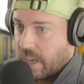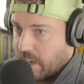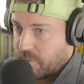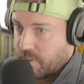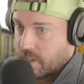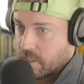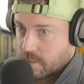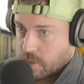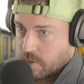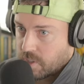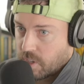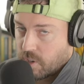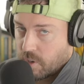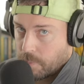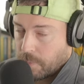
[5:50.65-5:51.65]
If
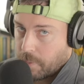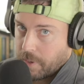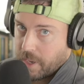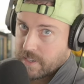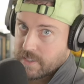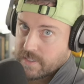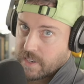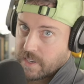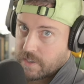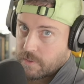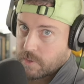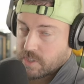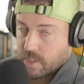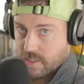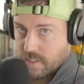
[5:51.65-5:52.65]
Toshihiro Mibe is there,
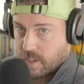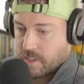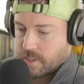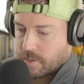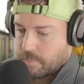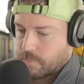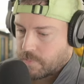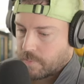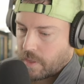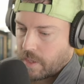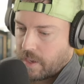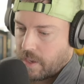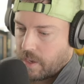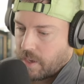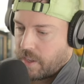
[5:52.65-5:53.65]
which I saw him
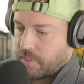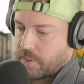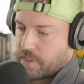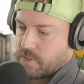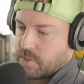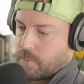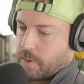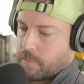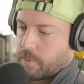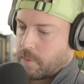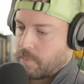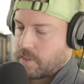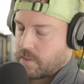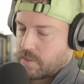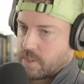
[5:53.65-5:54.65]
uh, at the Japan
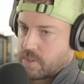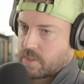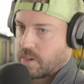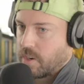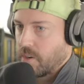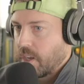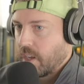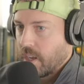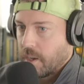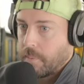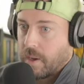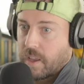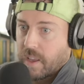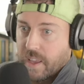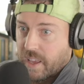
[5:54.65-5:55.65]
Mobility Show,
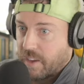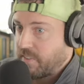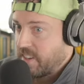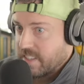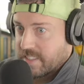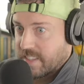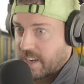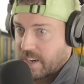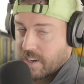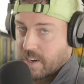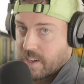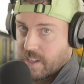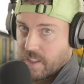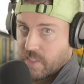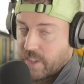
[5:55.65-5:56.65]
but if he's there,
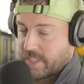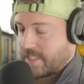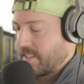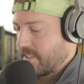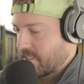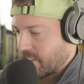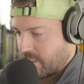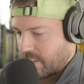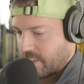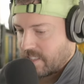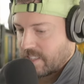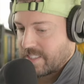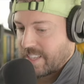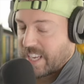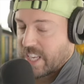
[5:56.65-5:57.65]
this is
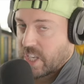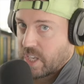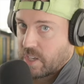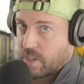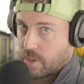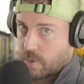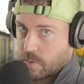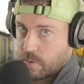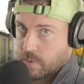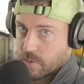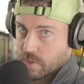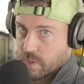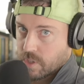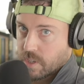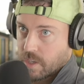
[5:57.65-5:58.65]
this is a
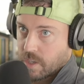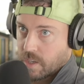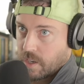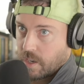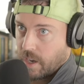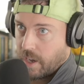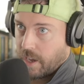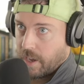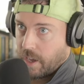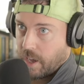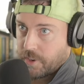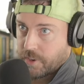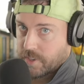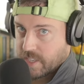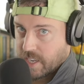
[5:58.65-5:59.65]
huge uh,
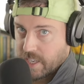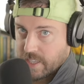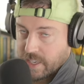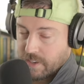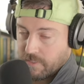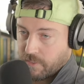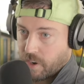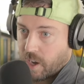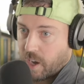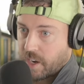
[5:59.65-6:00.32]
undertaking for